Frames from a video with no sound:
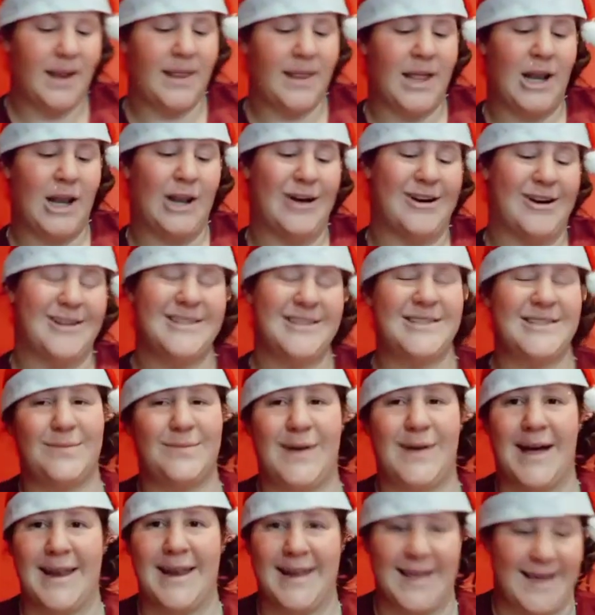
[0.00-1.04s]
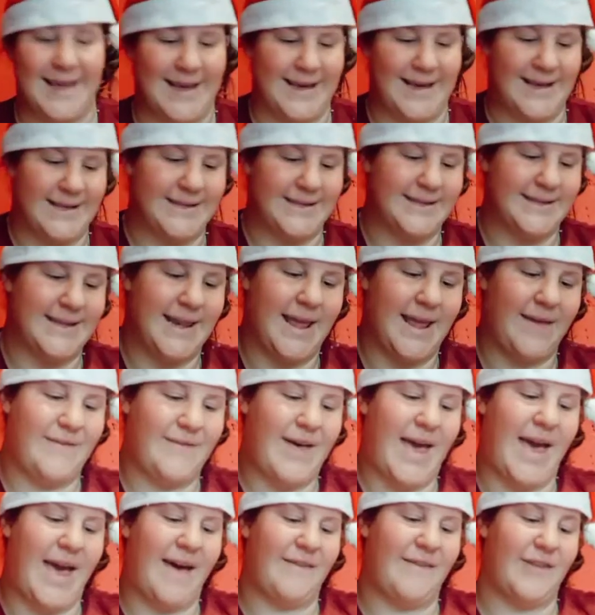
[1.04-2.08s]
the last one is
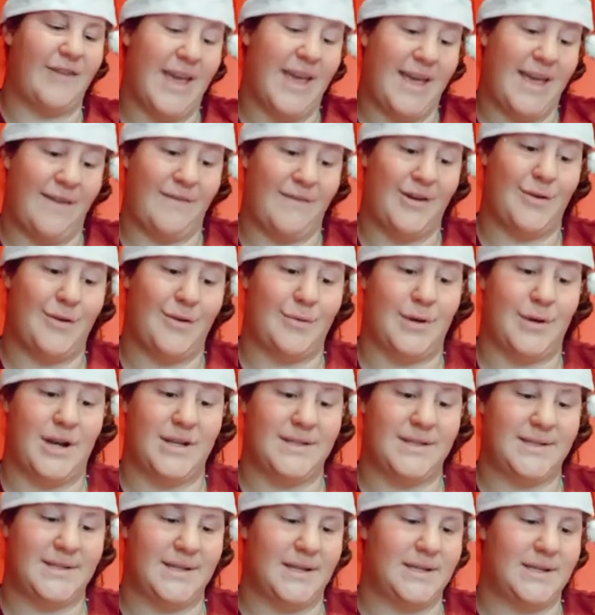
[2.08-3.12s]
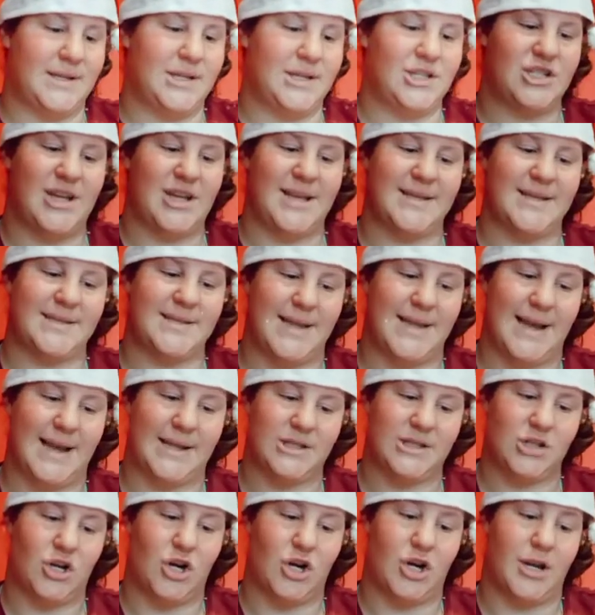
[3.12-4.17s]
never have I ever roasted
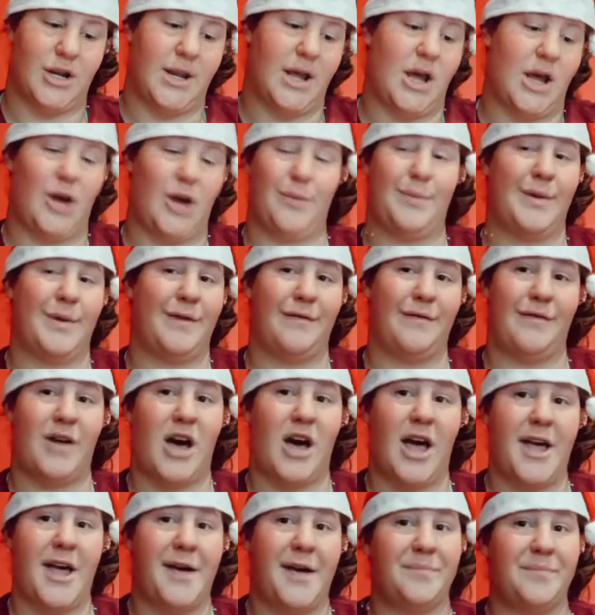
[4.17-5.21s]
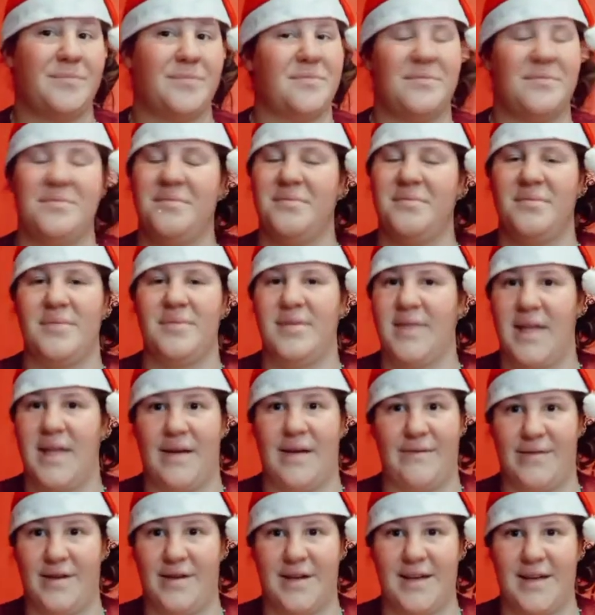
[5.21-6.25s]
chestnut on an open fire.
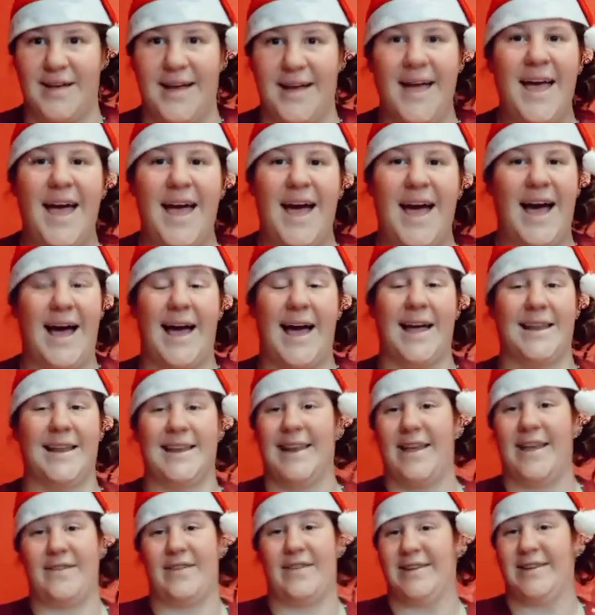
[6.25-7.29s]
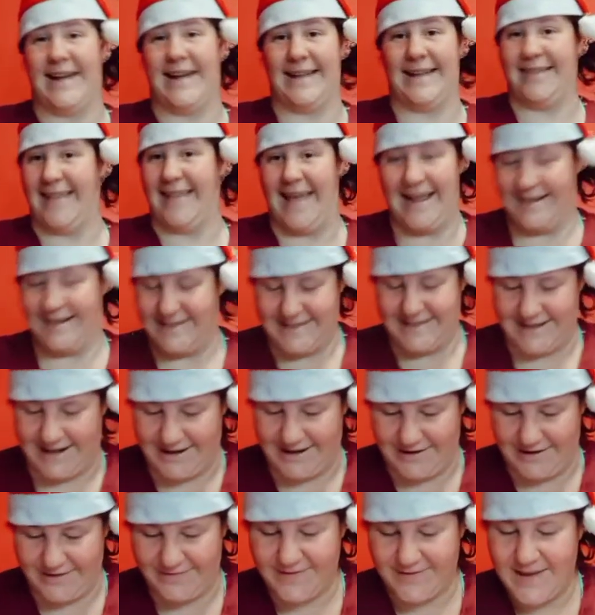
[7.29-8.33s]
Never. I've never done that.
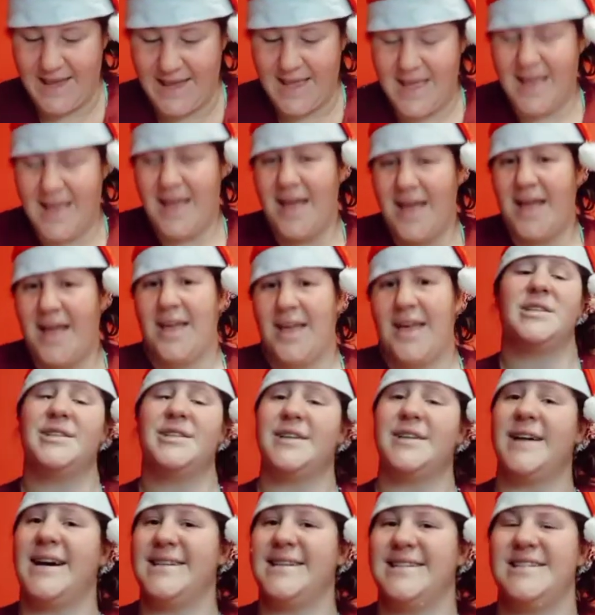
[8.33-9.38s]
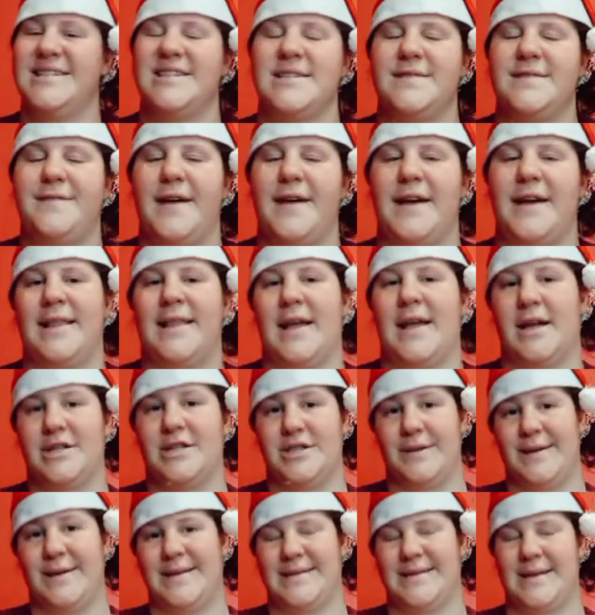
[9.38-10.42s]
So guys, I just felt like
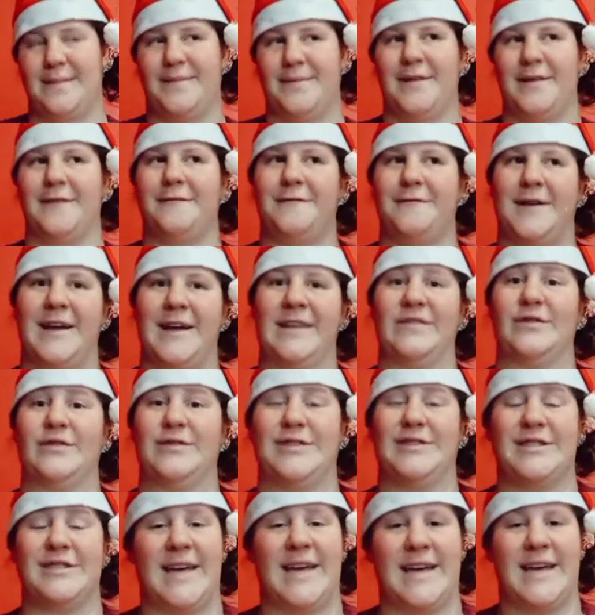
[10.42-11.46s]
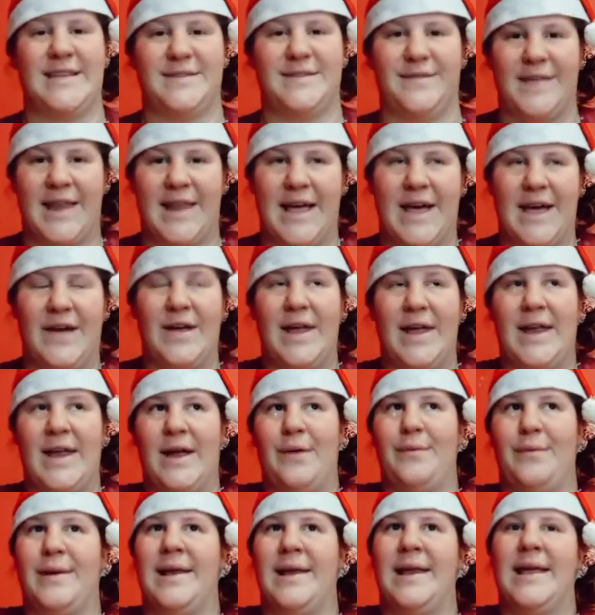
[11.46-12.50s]
doing something fun for today's video, and I
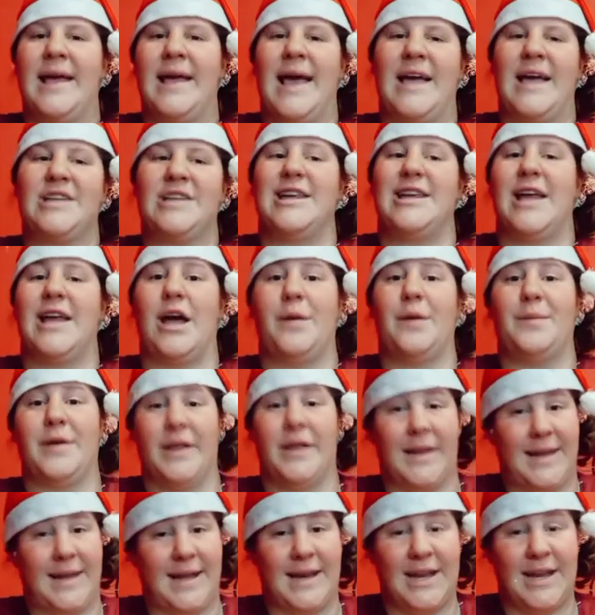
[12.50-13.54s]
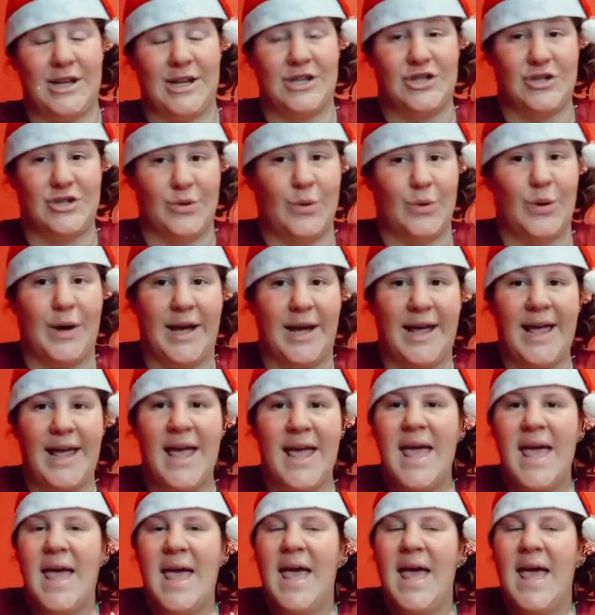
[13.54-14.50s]
really actually hope you did enjoy.